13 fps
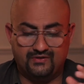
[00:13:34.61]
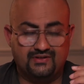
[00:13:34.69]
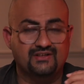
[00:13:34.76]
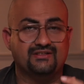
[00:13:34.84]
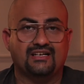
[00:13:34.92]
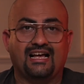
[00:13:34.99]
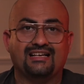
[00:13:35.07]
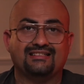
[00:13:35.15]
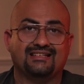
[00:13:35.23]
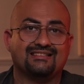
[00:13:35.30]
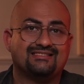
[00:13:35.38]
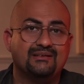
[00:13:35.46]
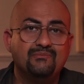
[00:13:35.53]
Since it has
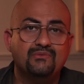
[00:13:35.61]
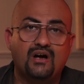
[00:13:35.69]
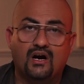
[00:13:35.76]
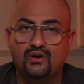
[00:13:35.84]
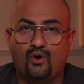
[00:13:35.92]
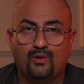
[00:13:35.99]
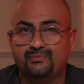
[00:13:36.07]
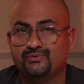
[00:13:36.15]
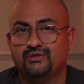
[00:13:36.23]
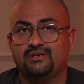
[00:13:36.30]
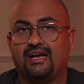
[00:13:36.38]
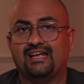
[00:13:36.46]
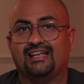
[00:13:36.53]
a SIM card
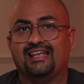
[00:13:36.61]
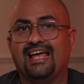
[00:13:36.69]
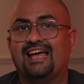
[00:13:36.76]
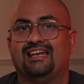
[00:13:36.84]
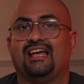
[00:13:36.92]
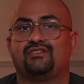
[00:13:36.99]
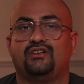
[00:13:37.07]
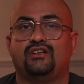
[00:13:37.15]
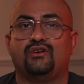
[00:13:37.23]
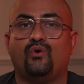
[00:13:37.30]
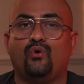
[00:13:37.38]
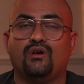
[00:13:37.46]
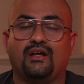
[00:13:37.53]
option, I can actually
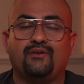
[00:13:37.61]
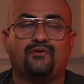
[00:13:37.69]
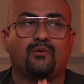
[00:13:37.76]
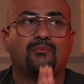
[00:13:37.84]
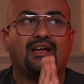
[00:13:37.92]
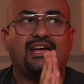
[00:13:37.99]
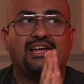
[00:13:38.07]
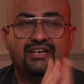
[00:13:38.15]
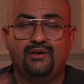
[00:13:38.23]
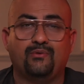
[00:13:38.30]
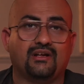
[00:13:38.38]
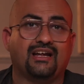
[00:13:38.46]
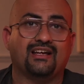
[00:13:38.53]
go live from anywhere.